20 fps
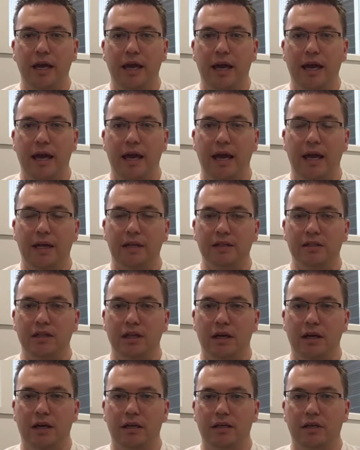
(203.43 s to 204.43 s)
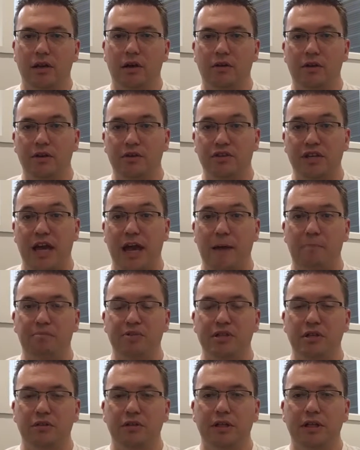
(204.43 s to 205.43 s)
And there's
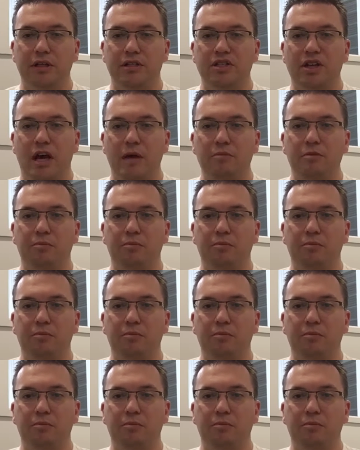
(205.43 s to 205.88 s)
absolutely a time